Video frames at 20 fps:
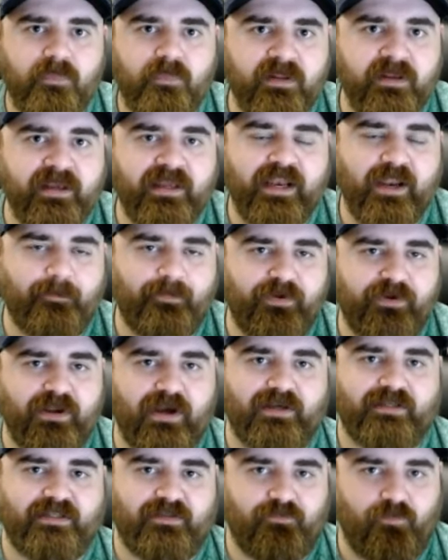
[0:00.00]
in a
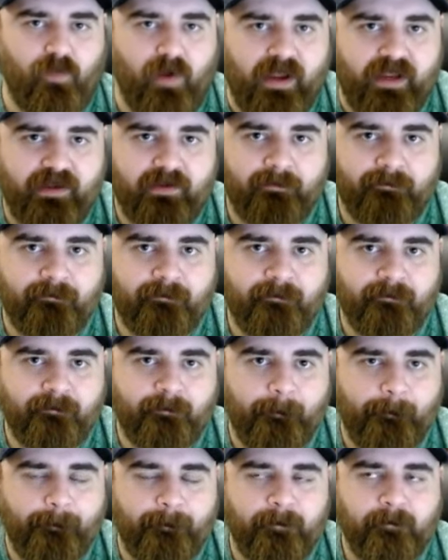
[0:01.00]
productive way.
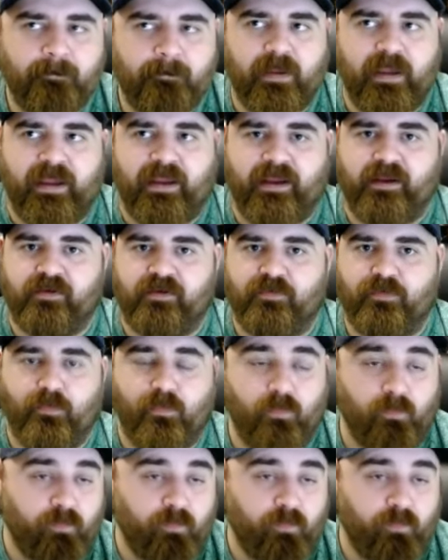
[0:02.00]
And